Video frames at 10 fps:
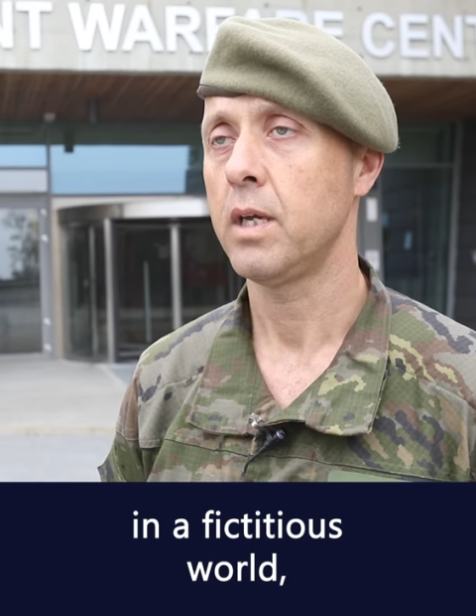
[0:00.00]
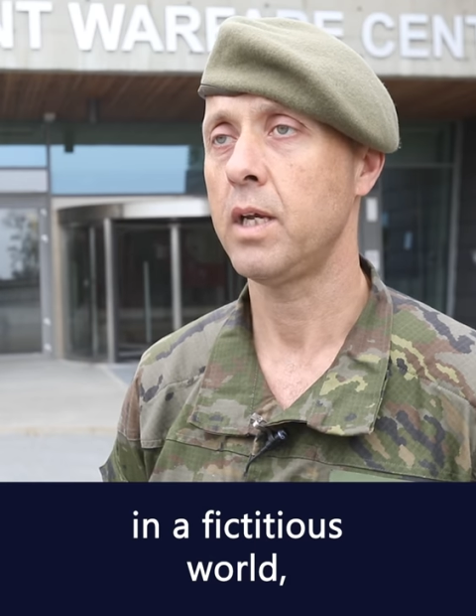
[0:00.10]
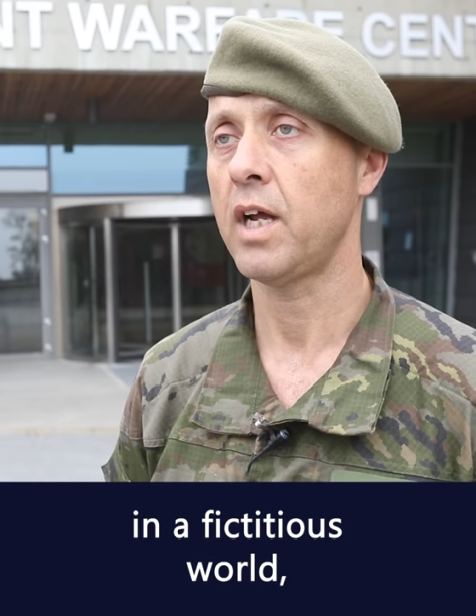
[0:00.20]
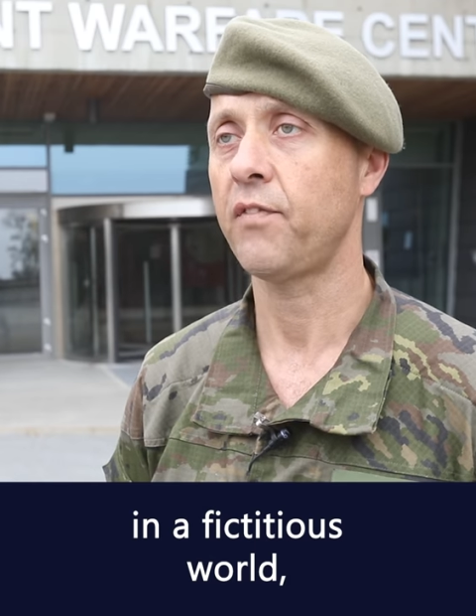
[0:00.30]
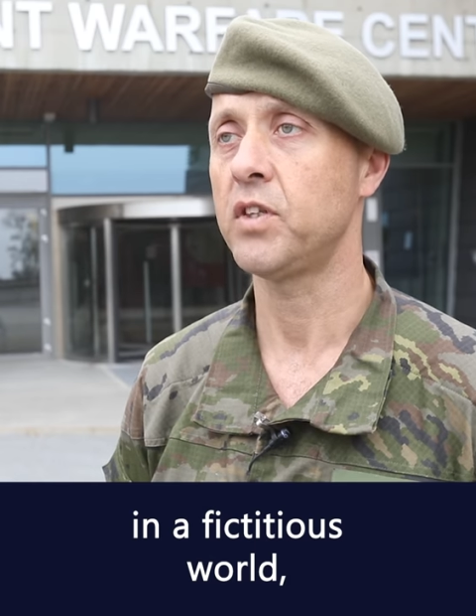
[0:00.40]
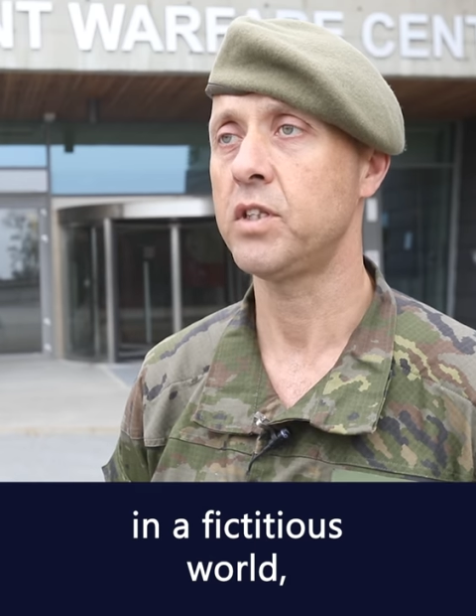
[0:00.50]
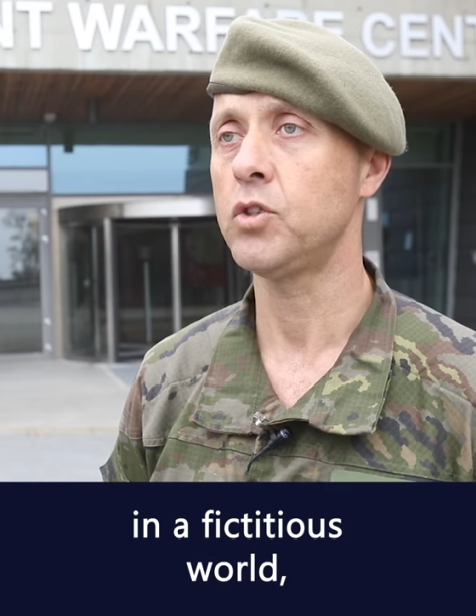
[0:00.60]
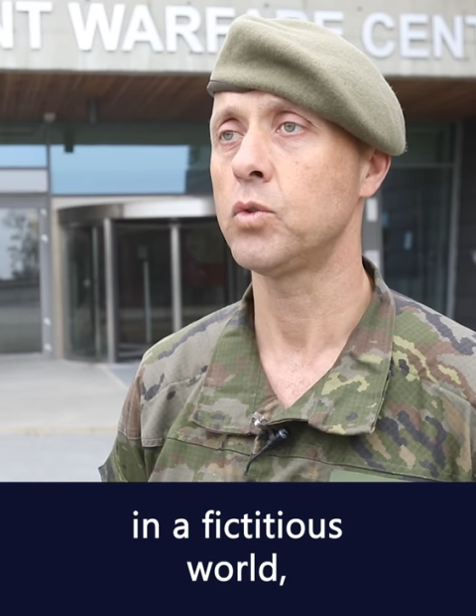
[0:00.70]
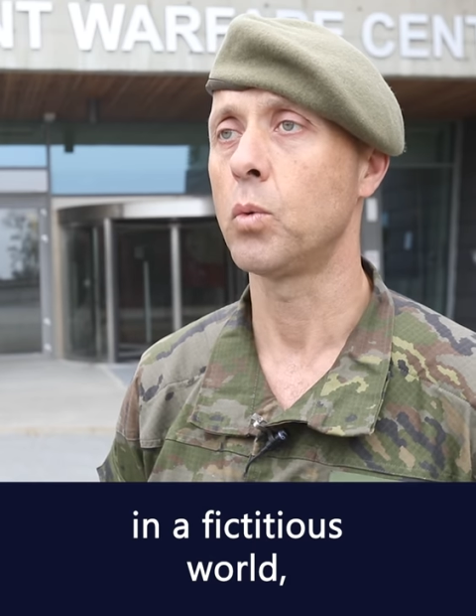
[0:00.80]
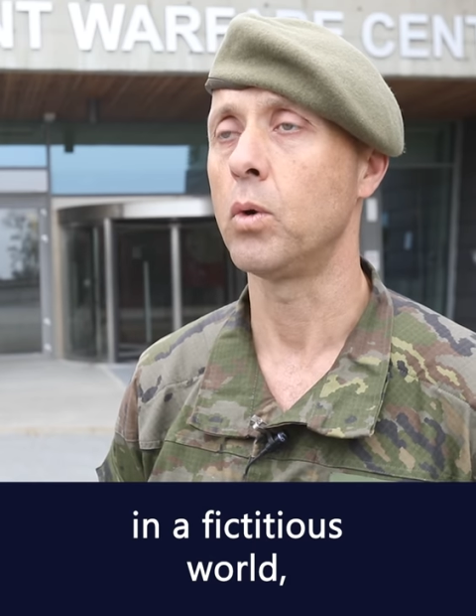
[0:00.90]
in a
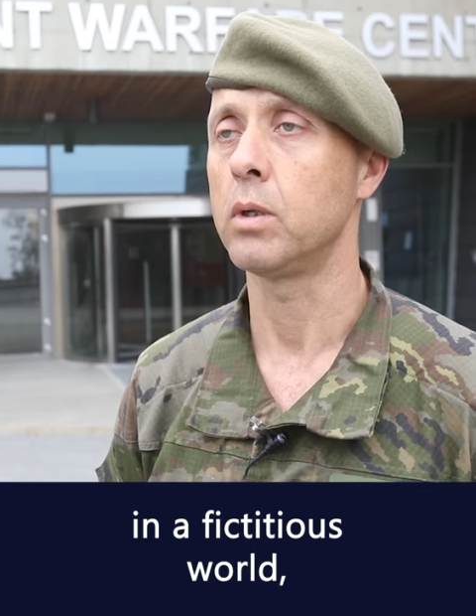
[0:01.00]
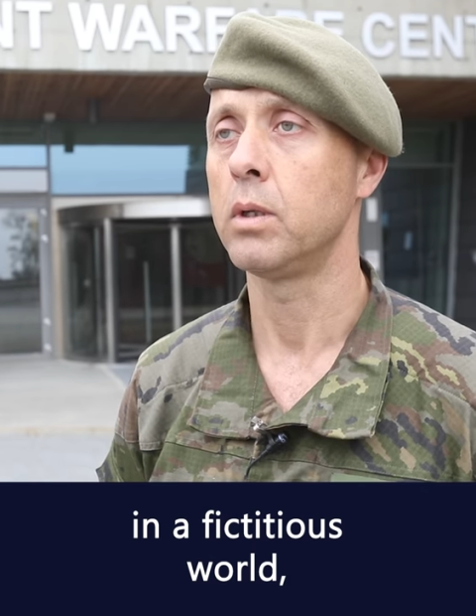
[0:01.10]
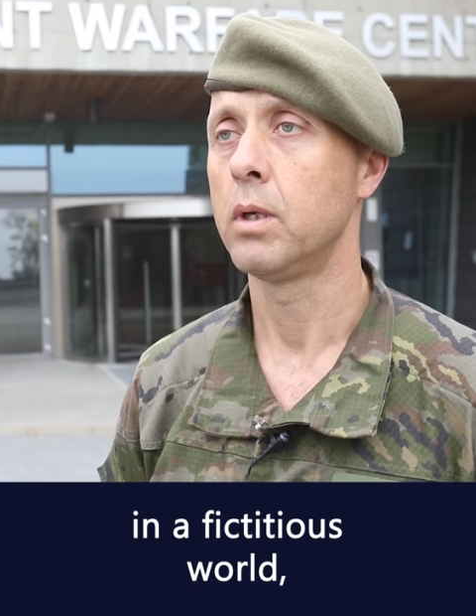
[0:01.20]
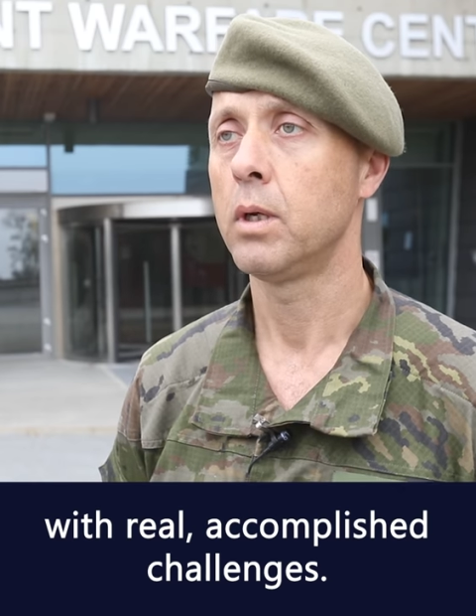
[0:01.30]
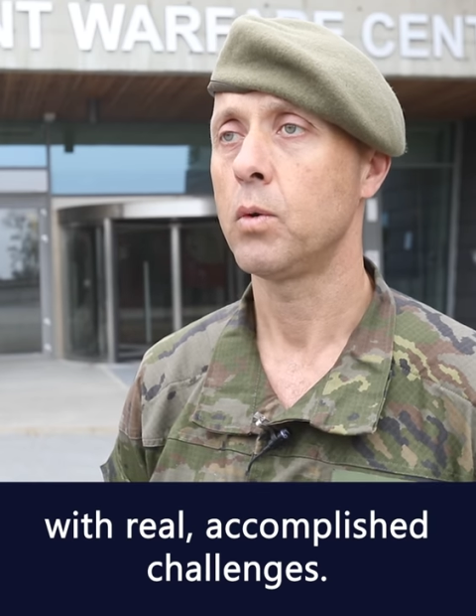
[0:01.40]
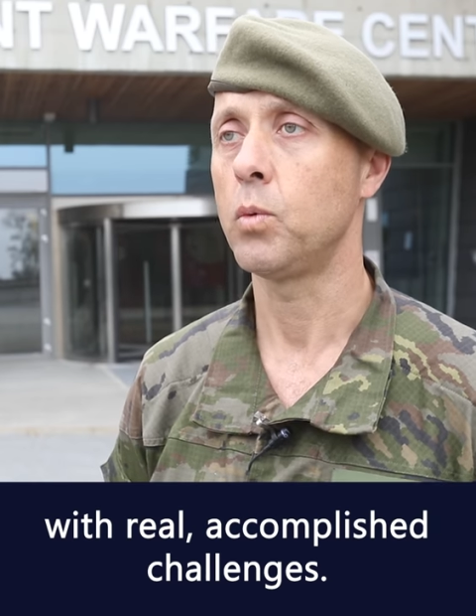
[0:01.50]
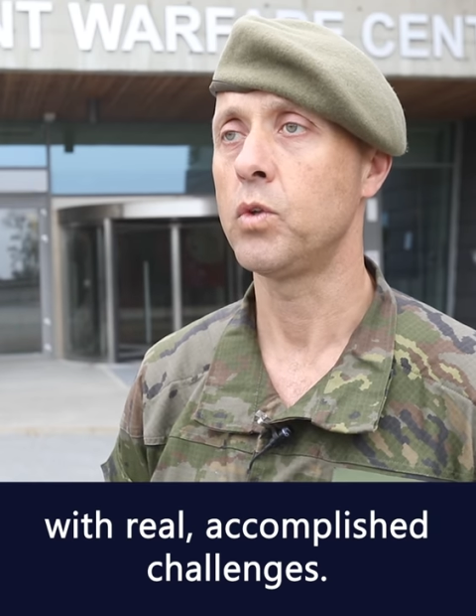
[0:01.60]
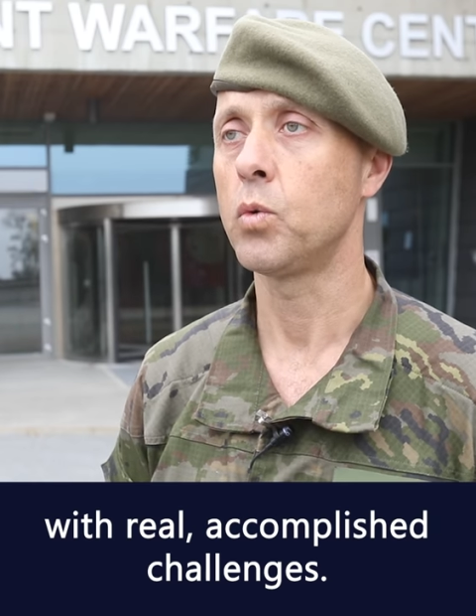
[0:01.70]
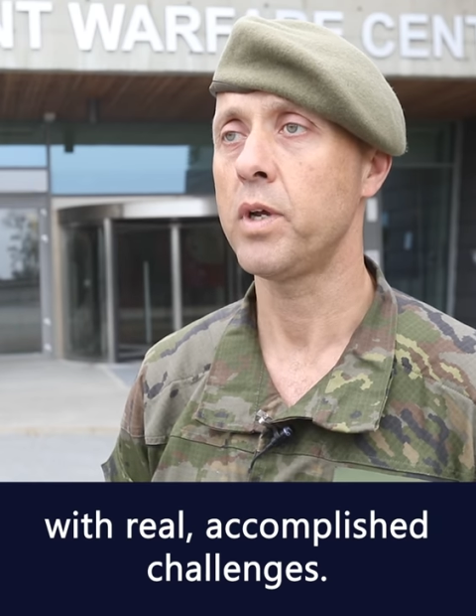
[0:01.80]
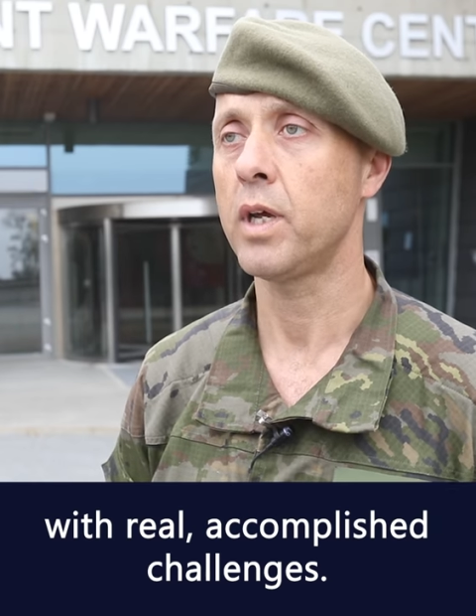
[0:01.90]
fictitious world
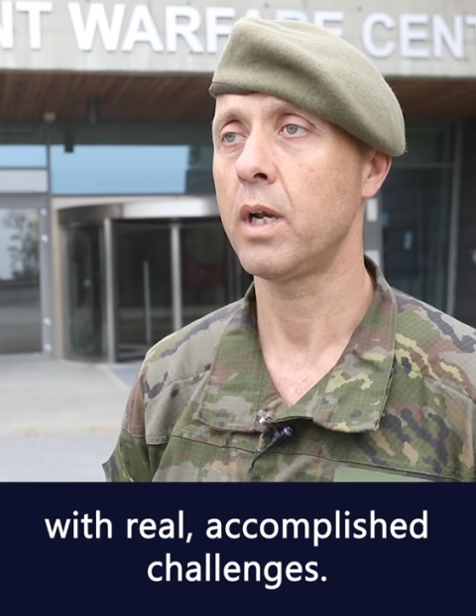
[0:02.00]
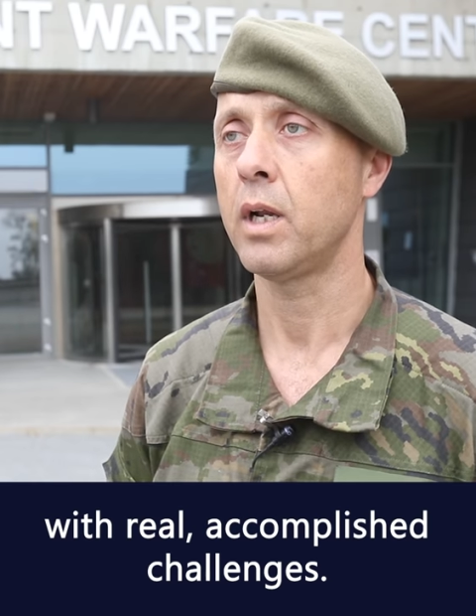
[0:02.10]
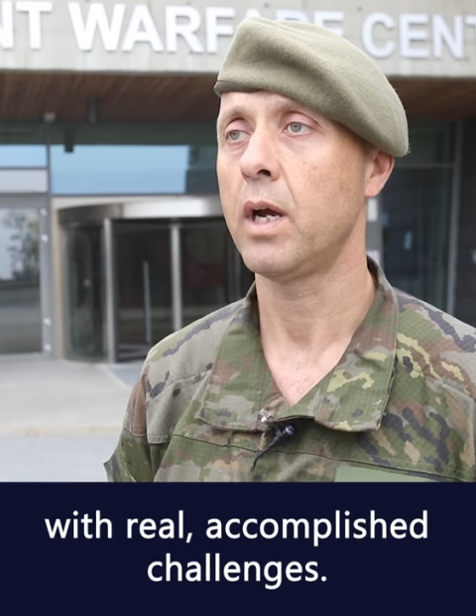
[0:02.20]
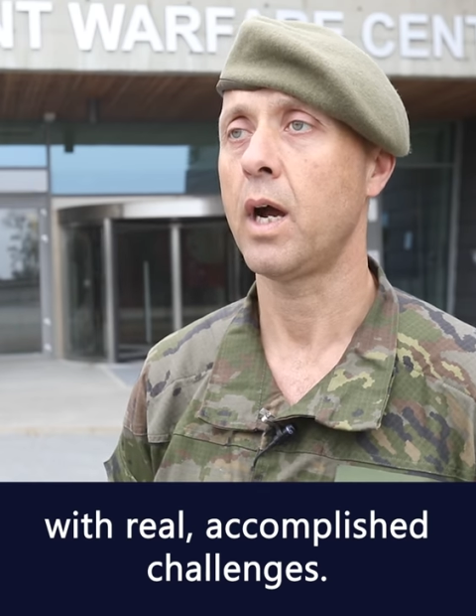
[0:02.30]
with real,